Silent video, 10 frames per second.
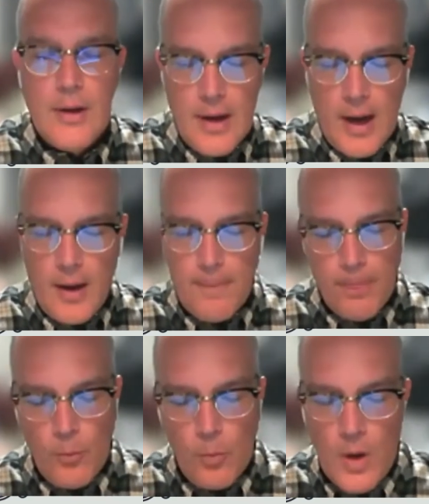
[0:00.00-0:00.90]
I
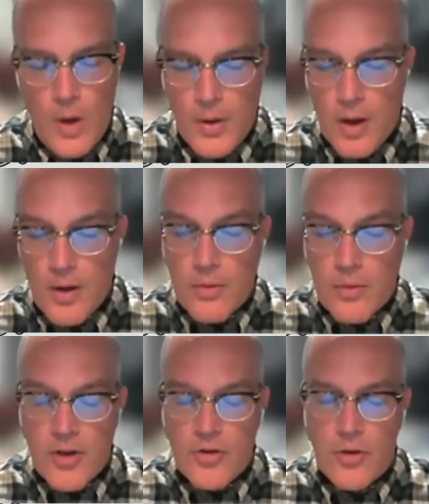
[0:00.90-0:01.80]
would also
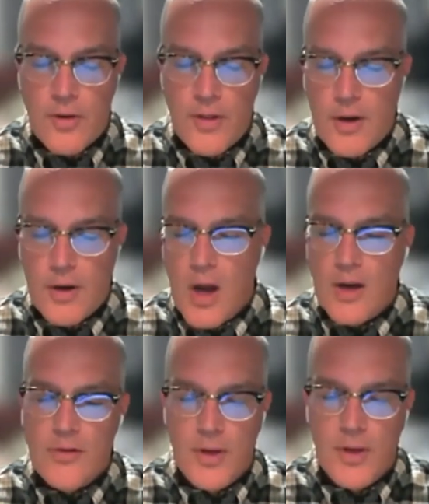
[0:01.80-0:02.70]
make sure that
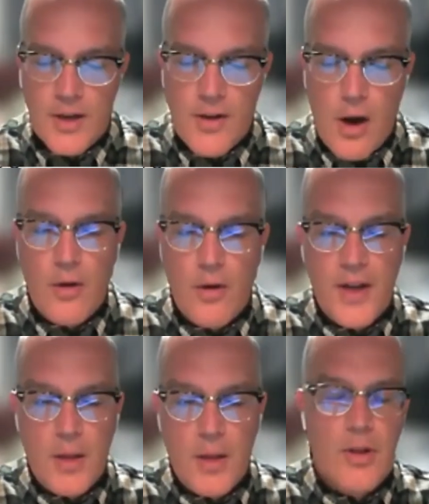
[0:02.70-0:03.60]
naloxone kits are
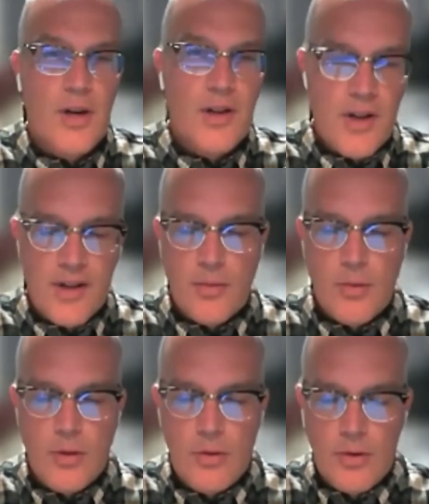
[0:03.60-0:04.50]
available and
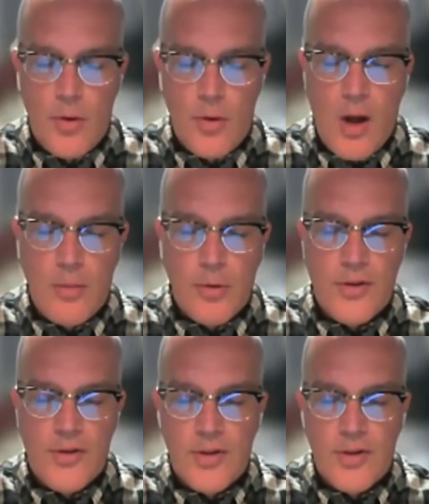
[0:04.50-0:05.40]
accessible to all
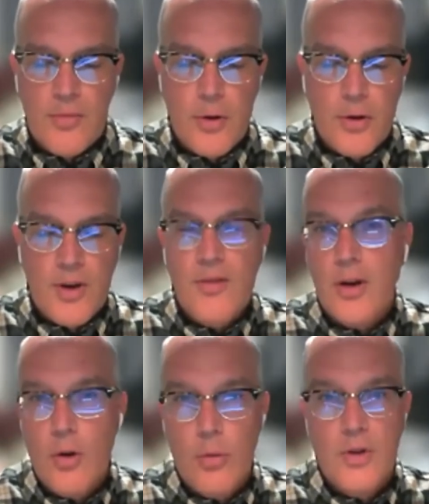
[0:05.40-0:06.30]
persons experiencing
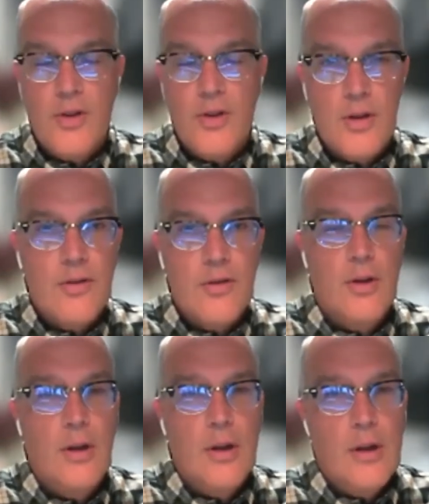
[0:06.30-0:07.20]
homelessness.
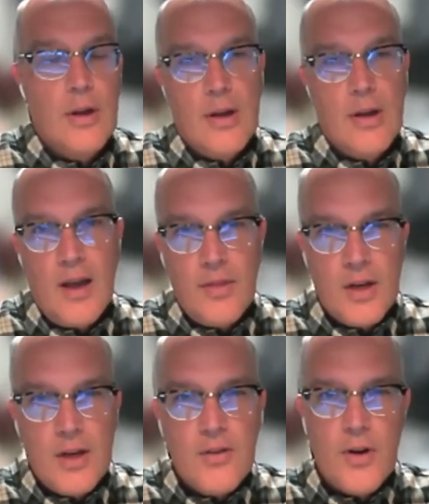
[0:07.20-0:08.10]
I
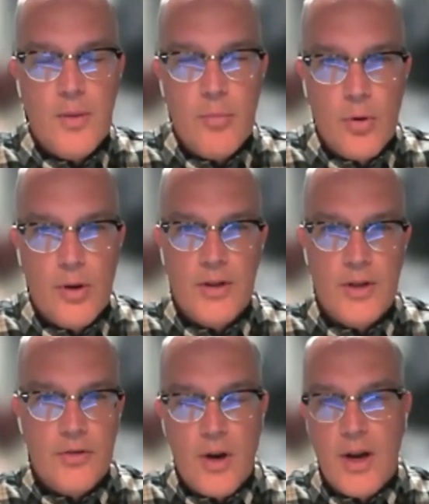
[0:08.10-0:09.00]
think it's very important to
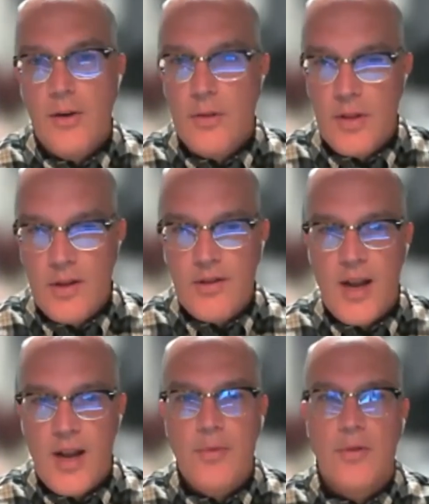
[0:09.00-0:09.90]
try and do these
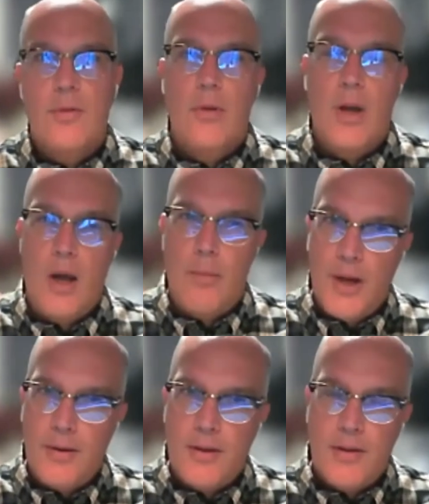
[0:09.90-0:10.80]
steps,
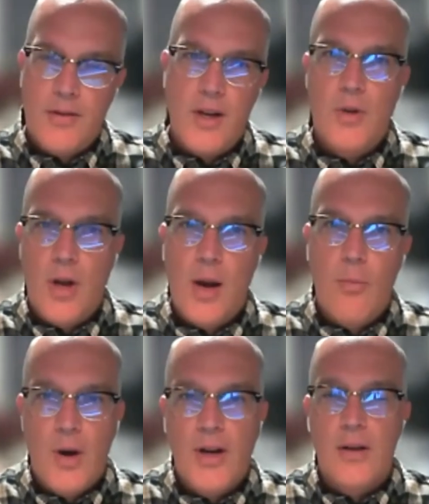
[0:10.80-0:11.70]
but at the same
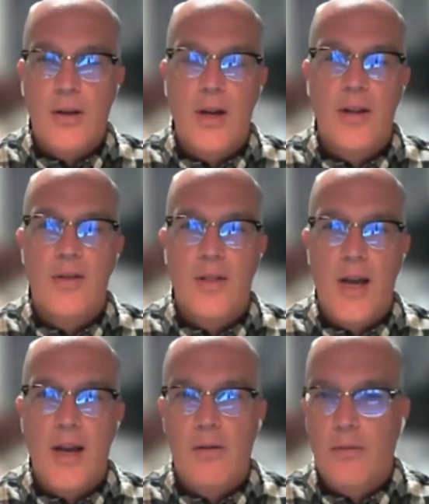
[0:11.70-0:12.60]
time recognize
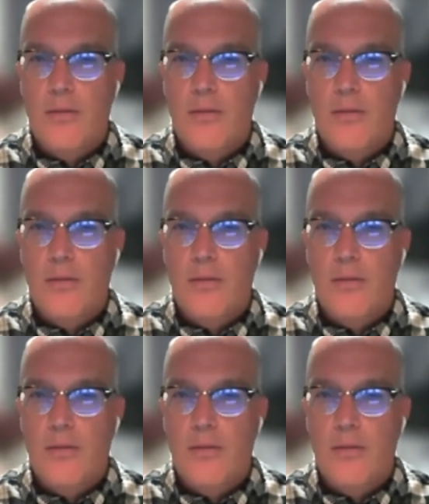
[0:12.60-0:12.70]
that,